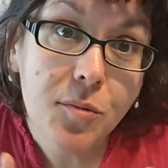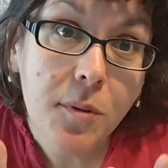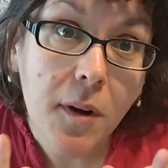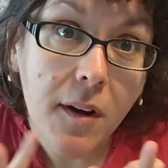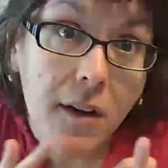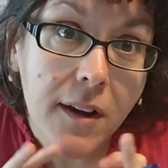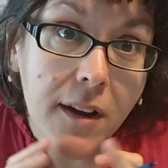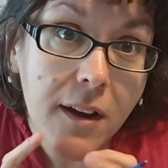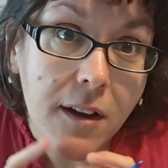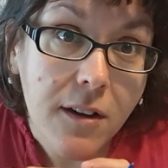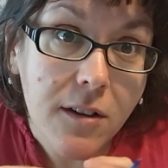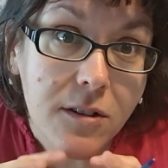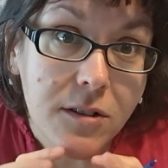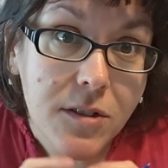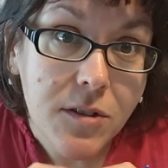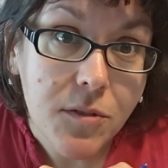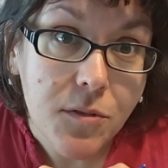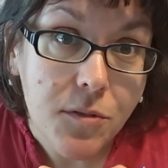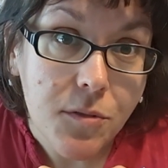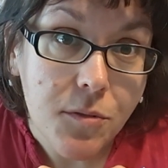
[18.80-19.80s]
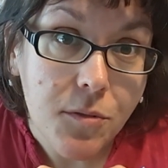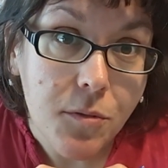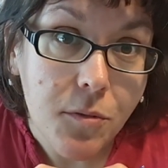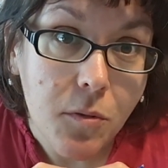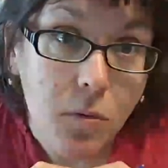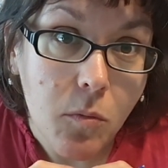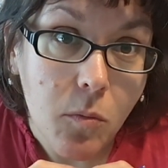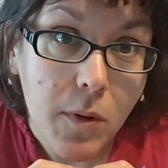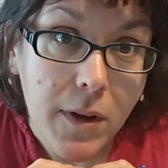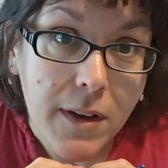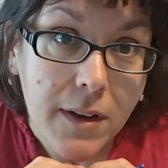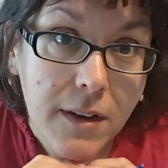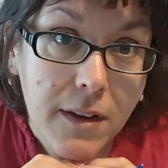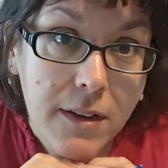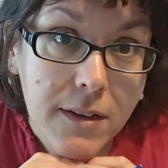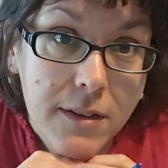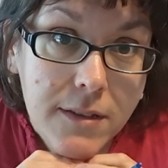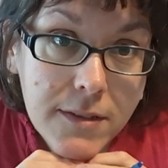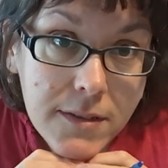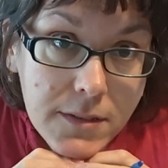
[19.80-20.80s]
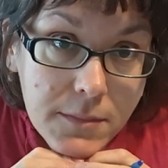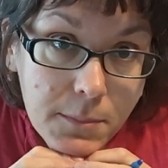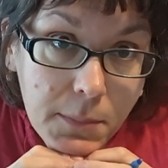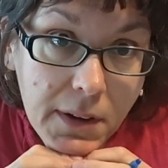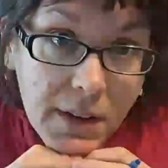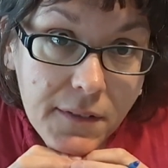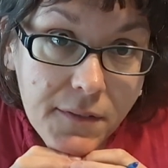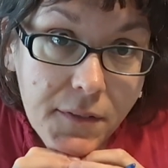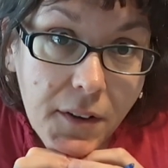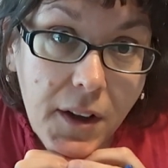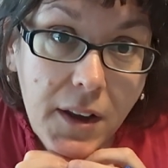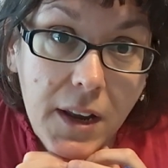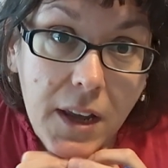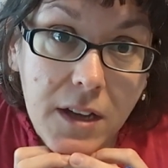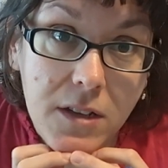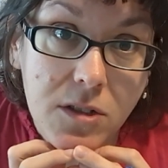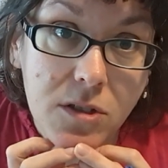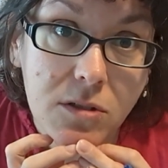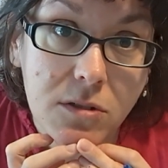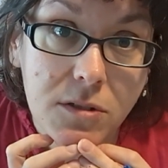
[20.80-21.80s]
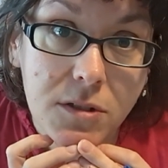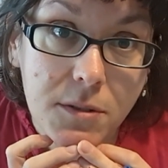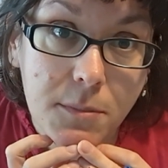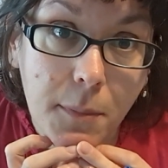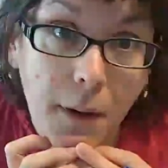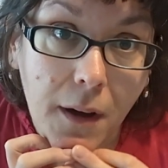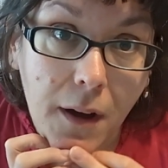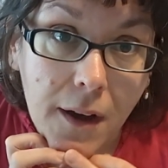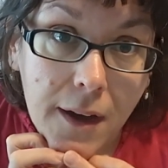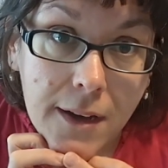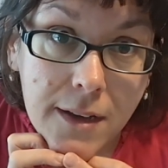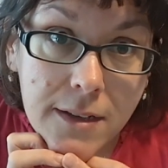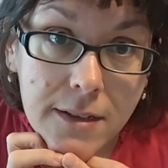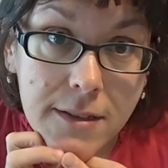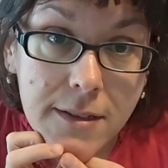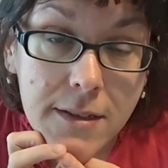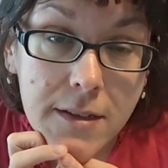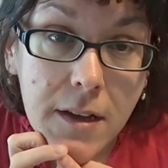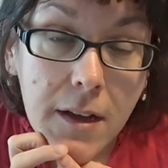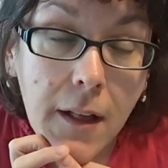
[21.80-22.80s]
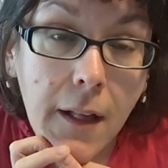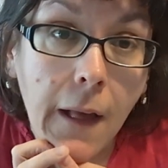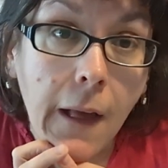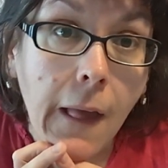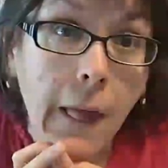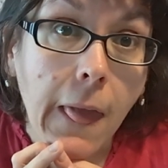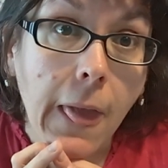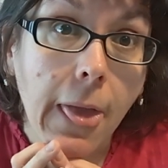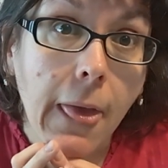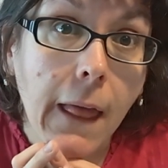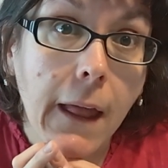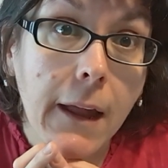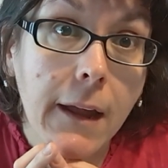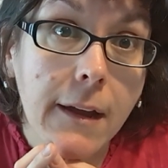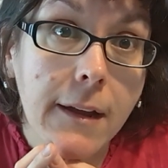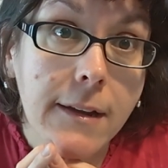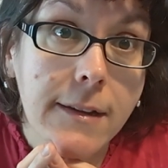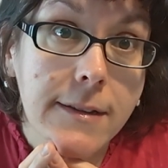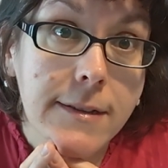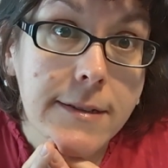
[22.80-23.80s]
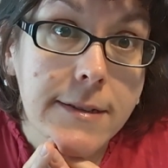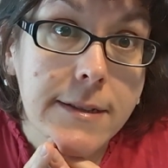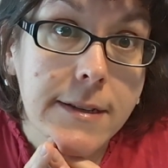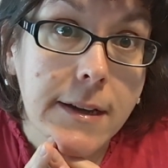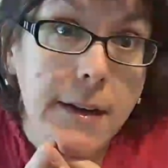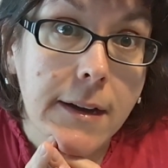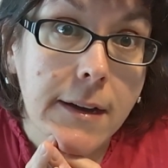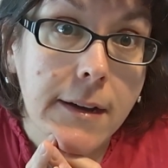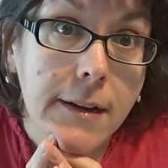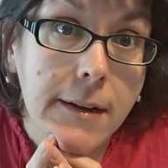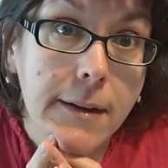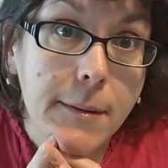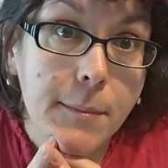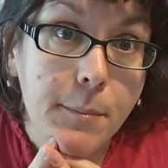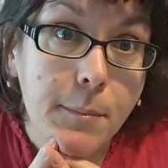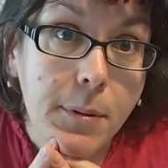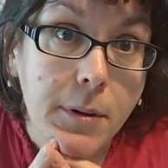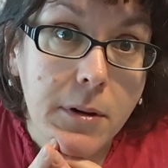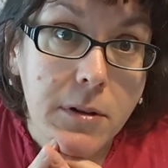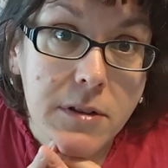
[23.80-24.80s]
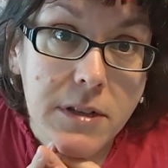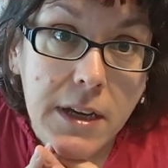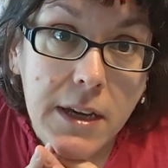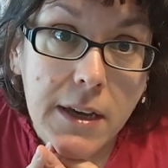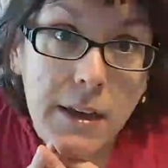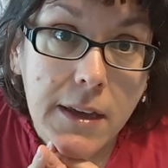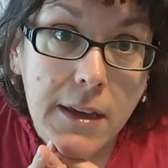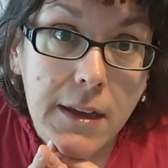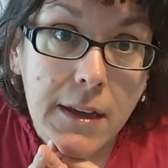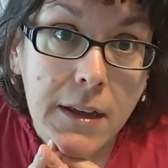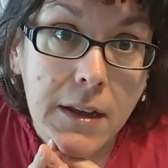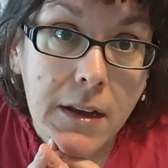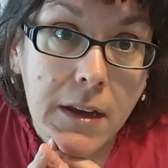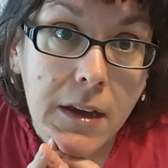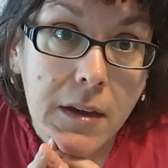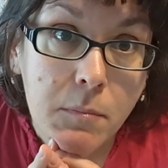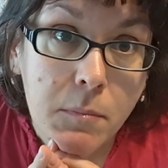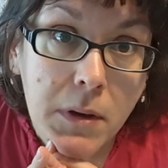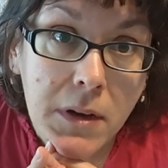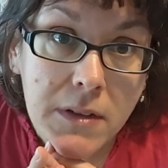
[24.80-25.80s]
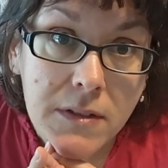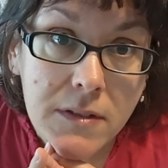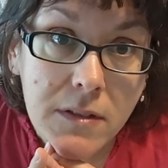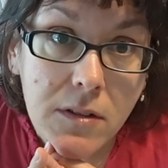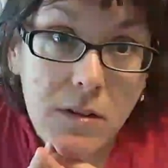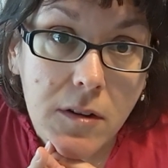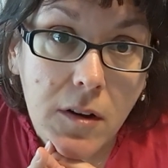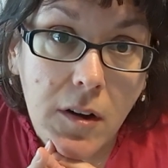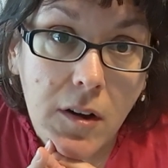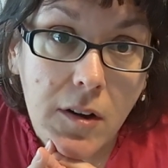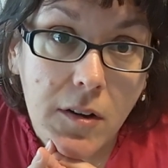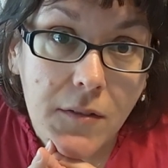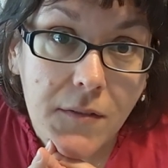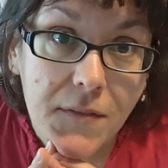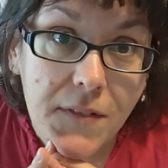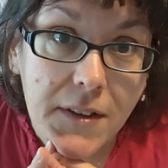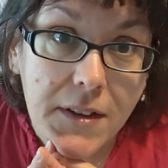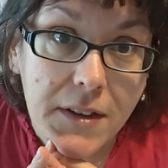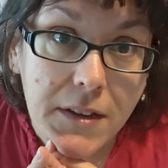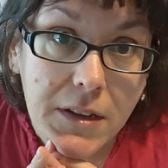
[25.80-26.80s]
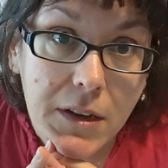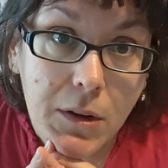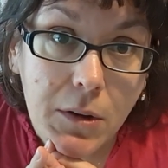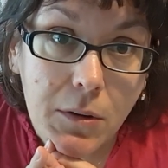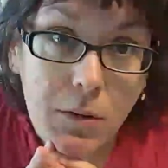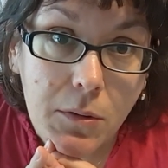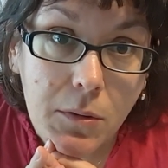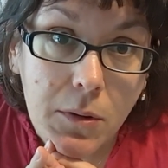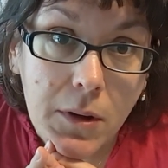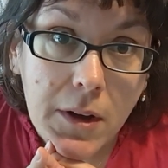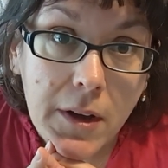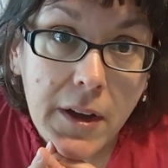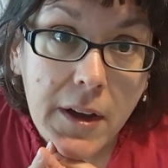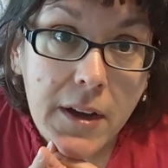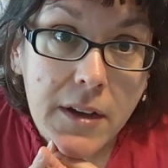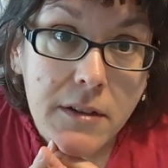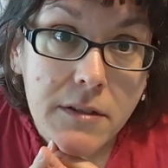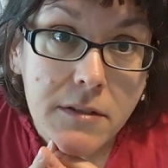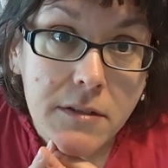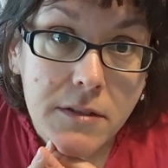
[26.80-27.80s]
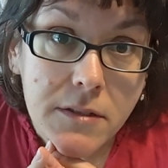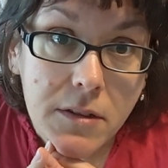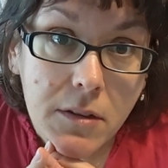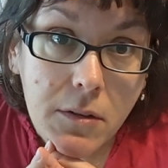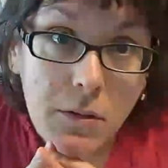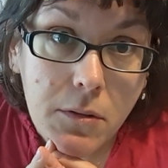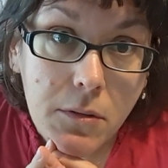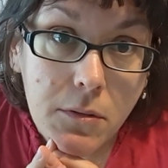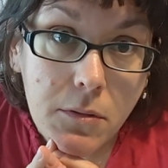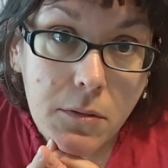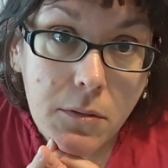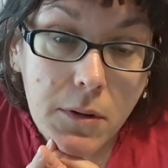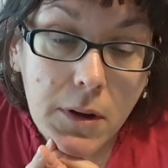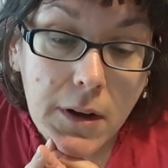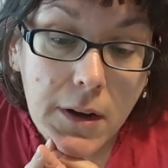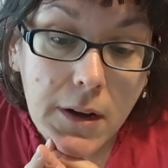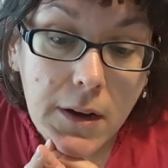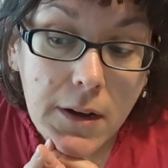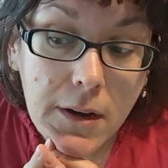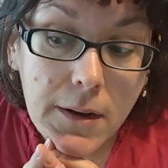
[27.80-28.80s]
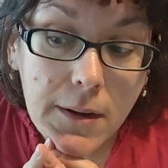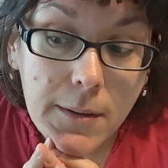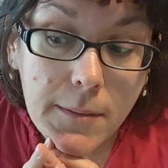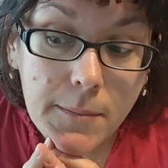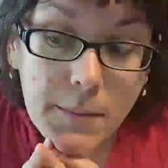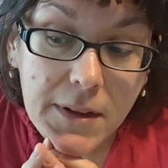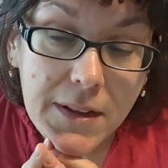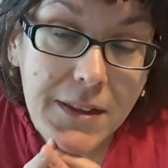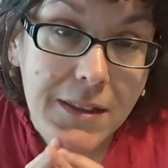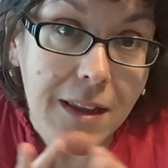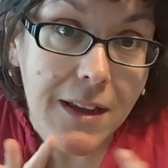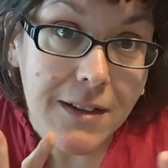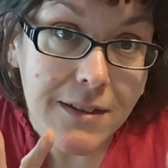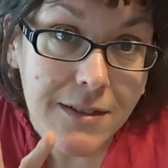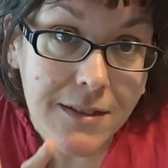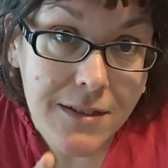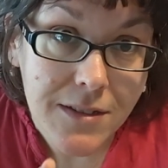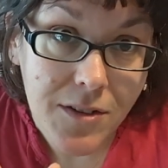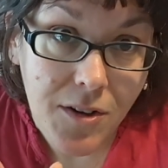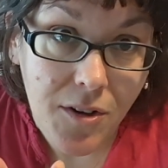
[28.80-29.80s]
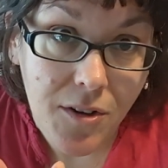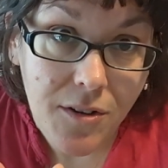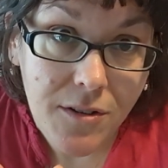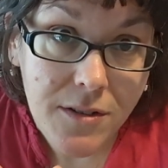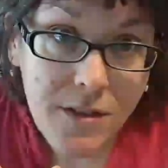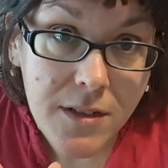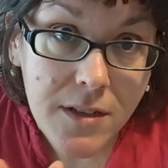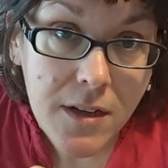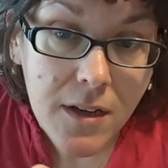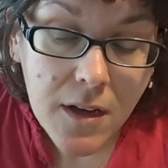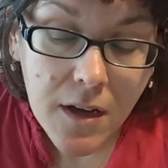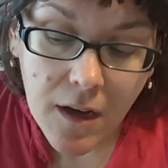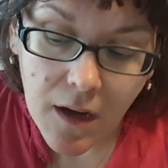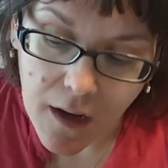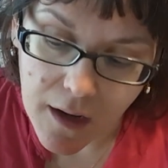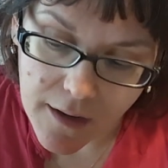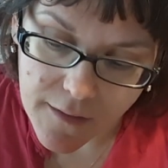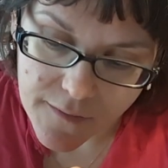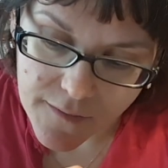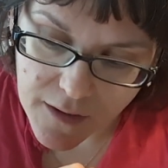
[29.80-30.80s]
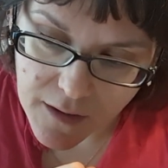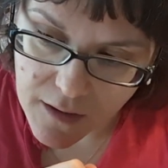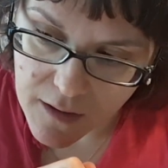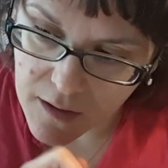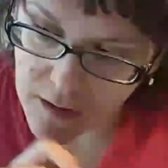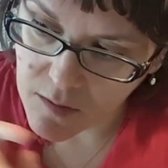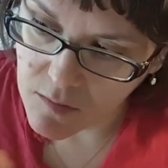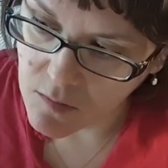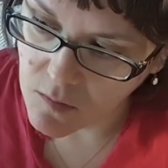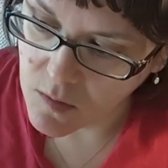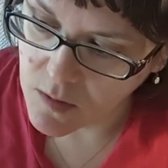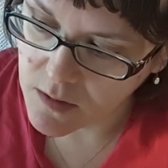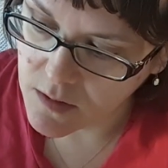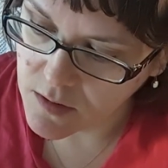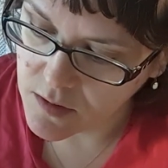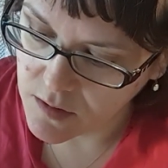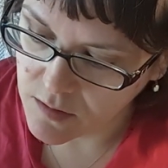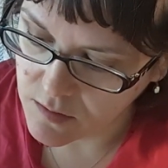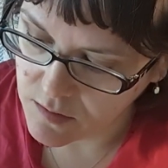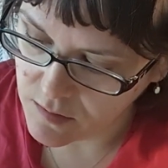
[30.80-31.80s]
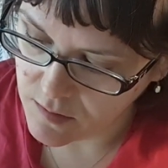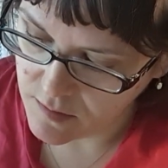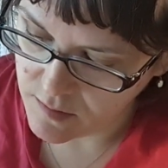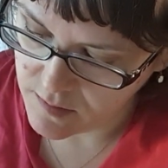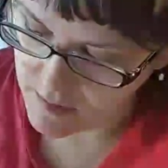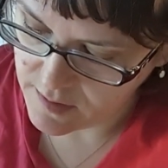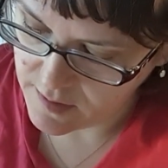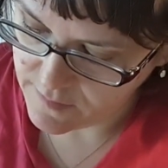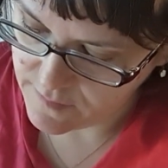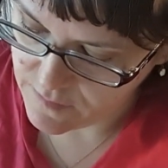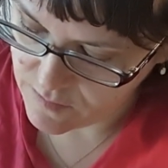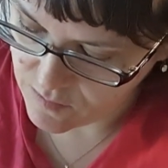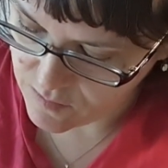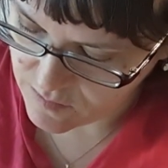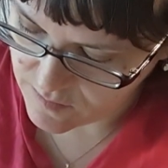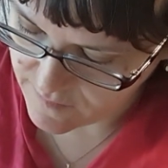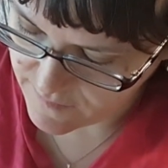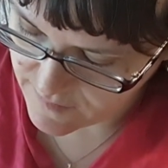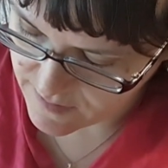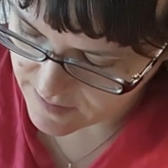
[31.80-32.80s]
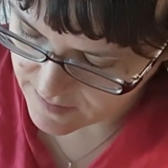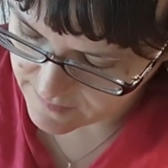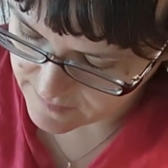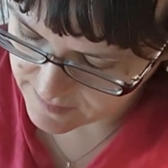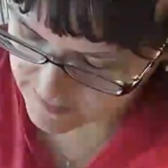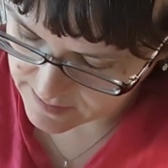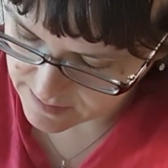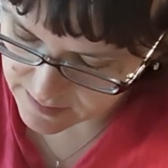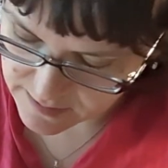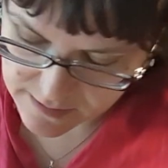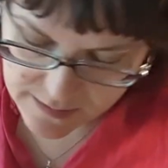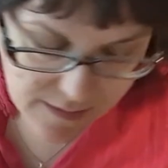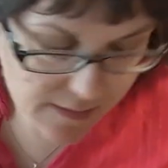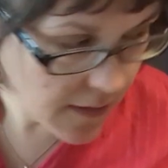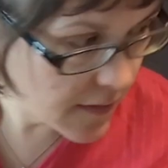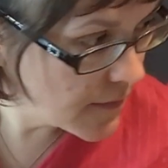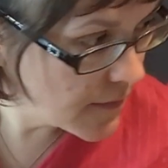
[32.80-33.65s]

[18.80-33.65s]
are here to witness my financial demise and partake in a puzzle haul video. So let's start. I've got 1, 2, 3, 4, 5, 6,